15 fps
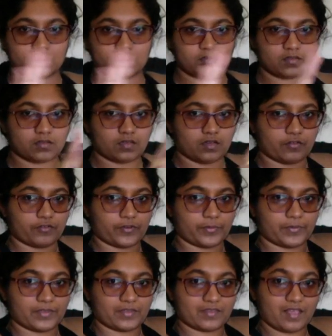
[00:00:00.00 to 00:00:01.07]
So from
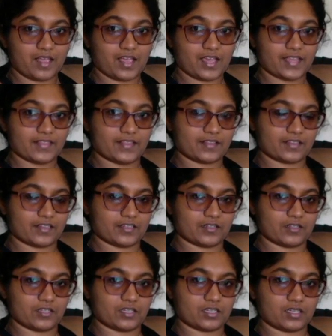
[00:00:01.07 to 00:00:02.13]
the side, that's going to
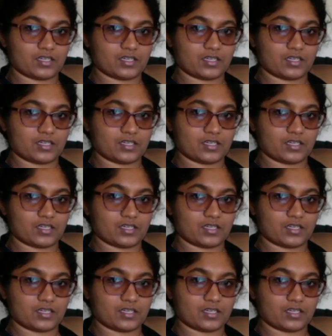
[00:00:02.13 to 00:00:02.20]
look